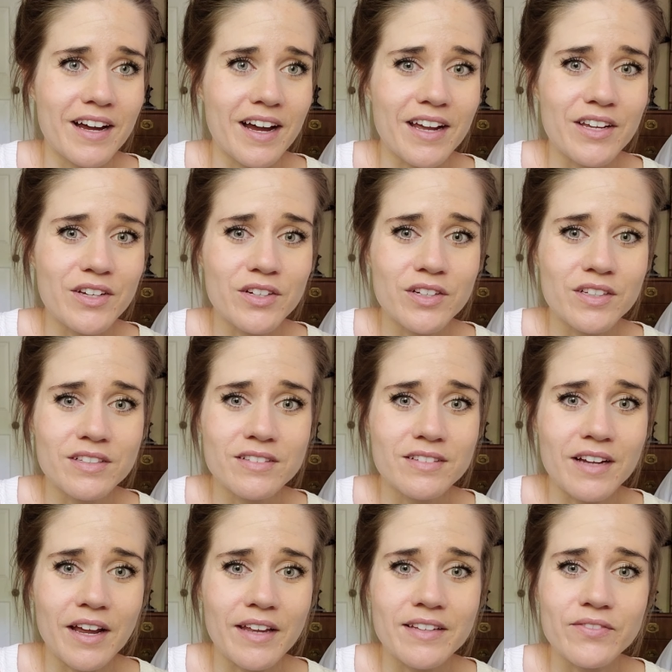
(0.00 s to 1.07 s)
I
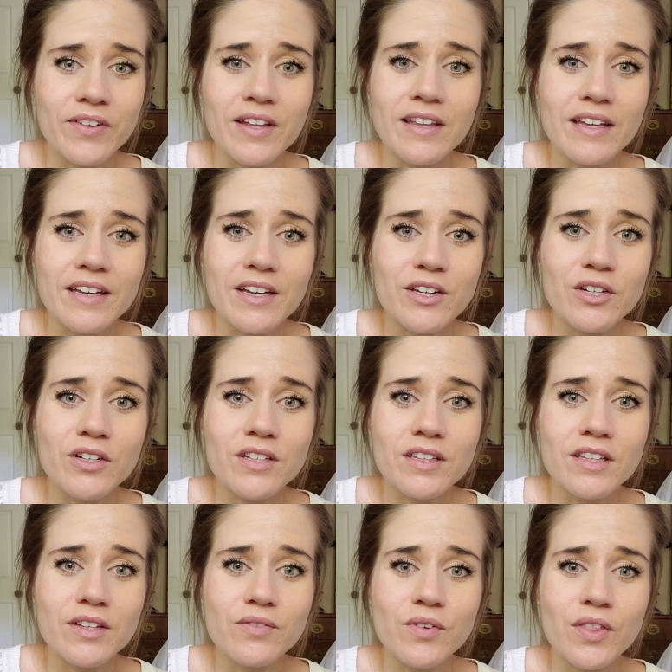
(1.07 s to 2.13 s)
felt like I couldn't
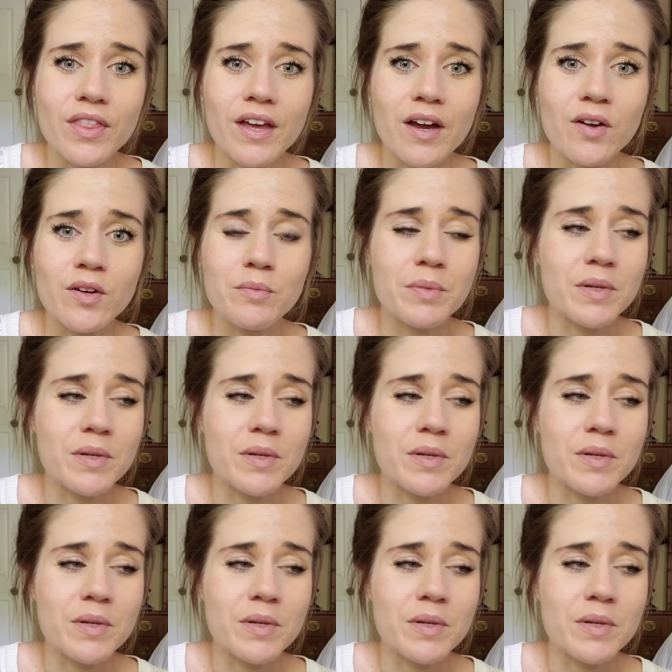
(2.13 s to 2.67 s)
live without it